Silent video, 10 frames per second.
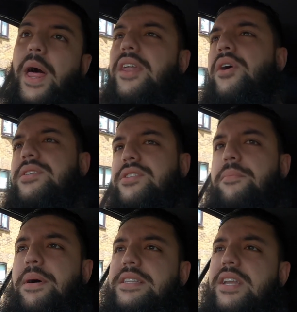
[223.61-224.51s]
I know its
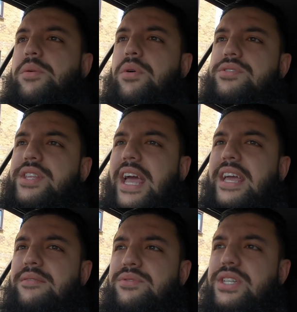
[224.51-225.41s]
competitor was the
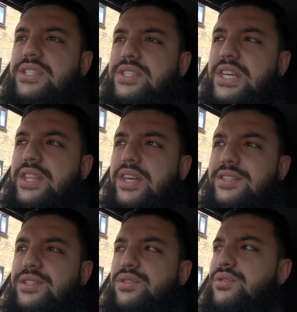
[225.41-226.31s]
AMG
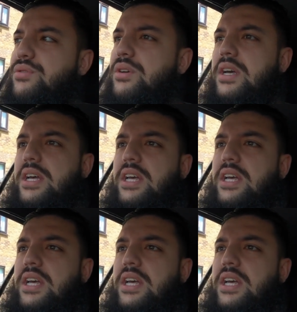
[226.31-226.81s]
C32,